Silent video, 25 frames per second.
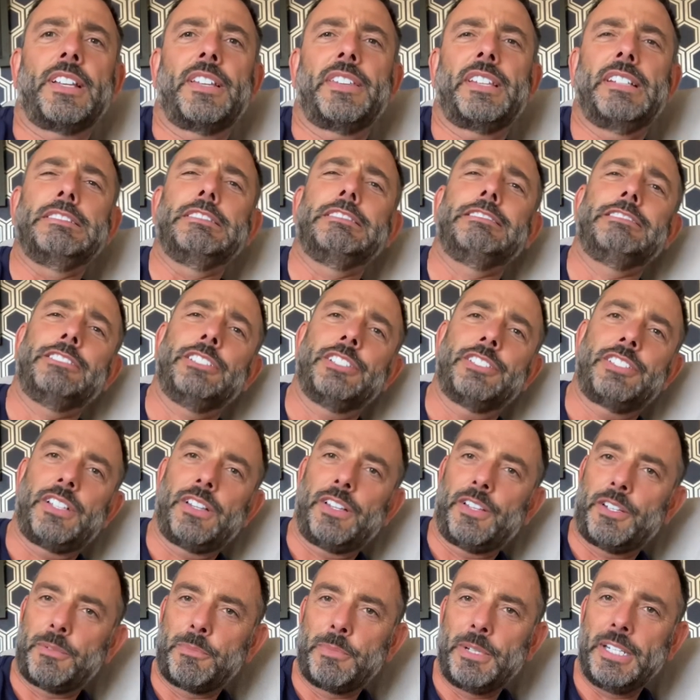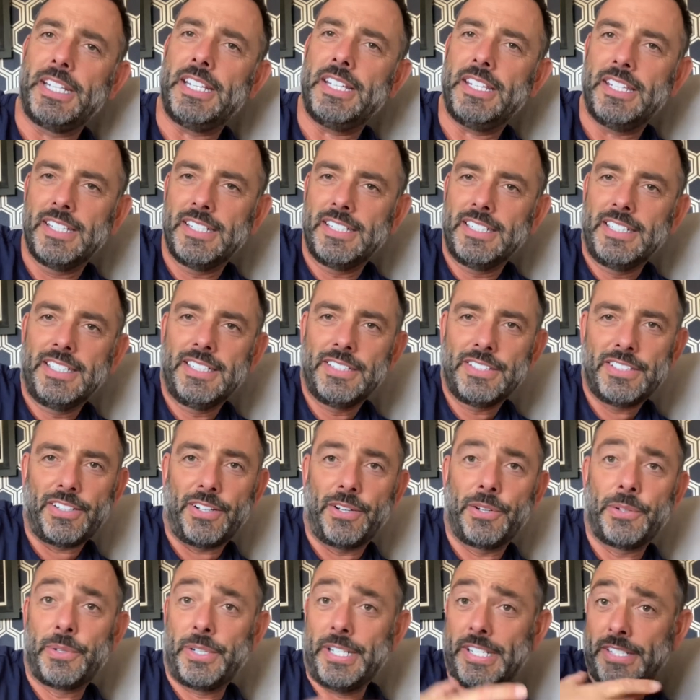I think, oh, that's a lot of money,
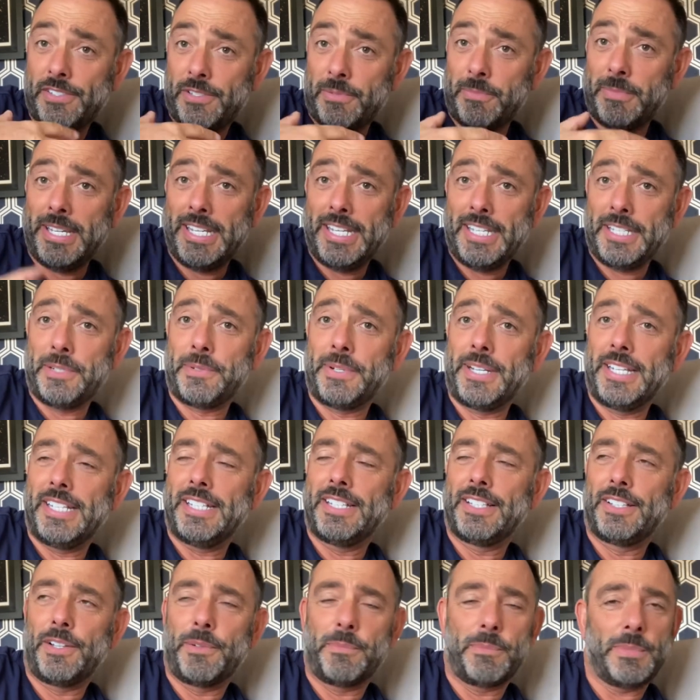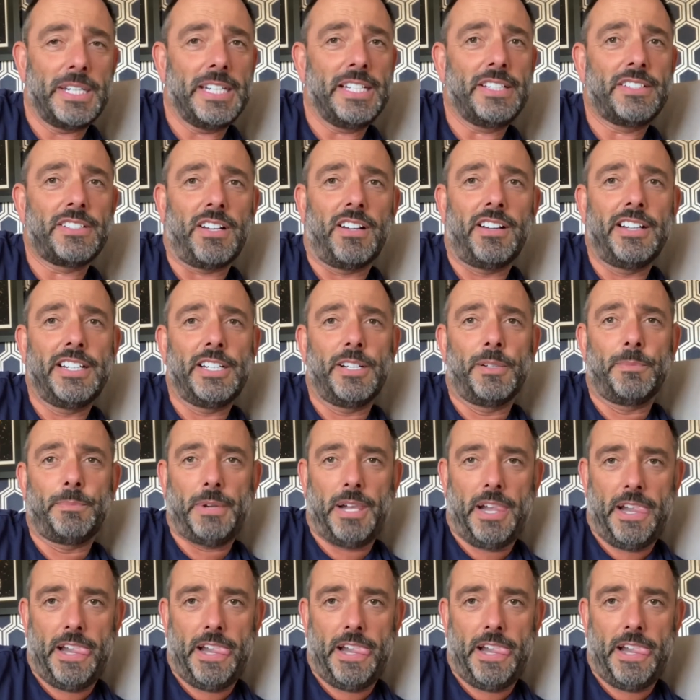or it is to me anyway, a lot of money tied up